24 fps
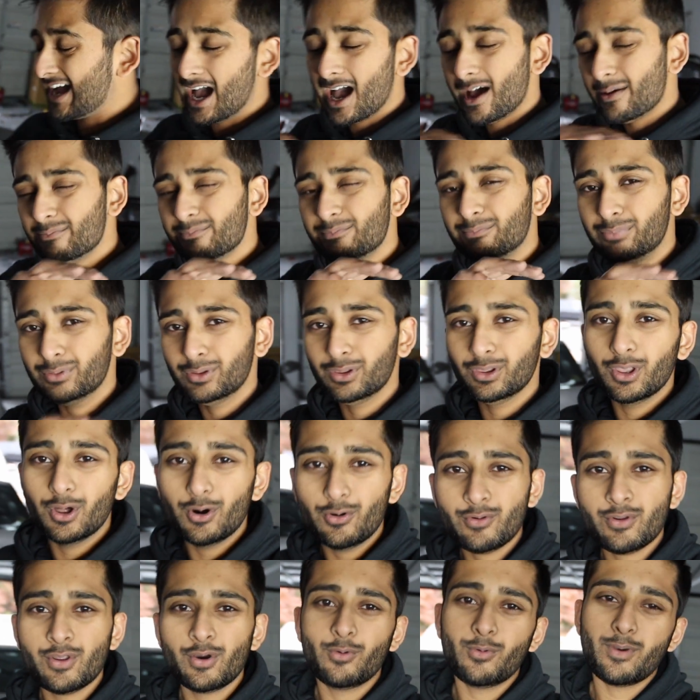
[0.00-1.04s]
I'm
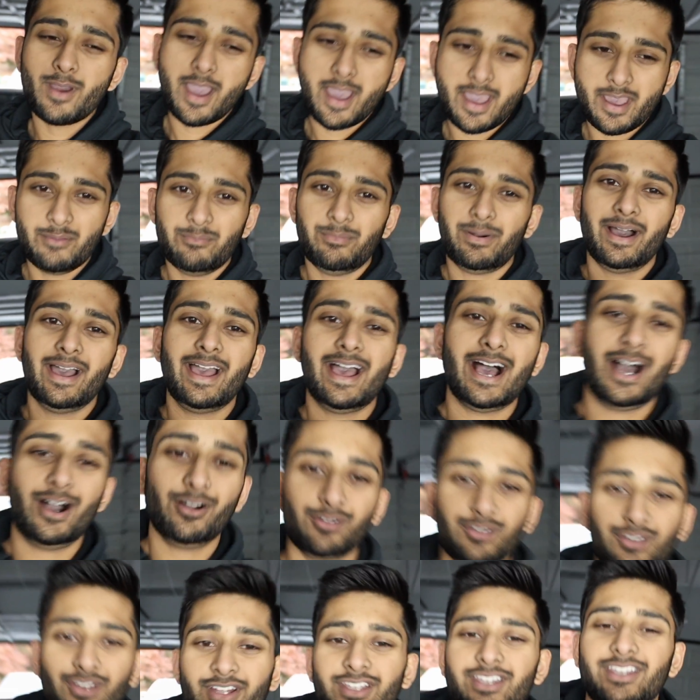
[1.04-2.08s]
blown away by how
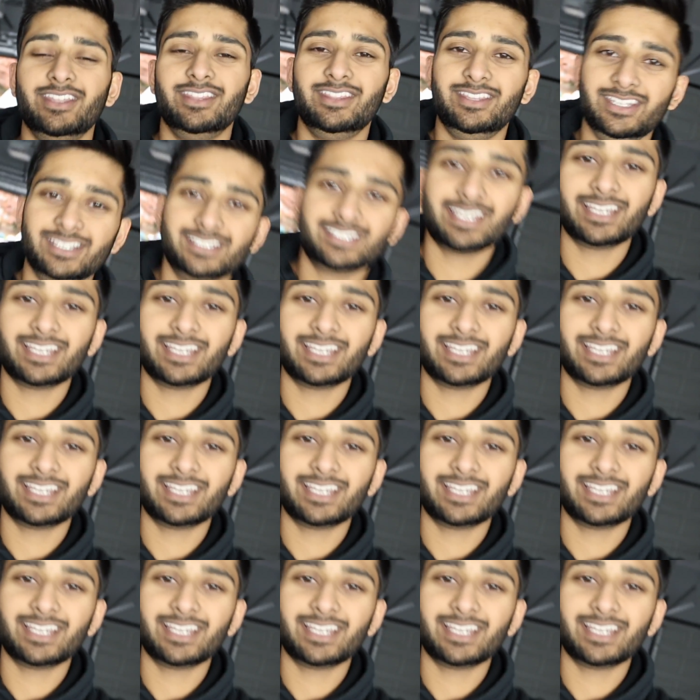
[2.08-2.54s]
good these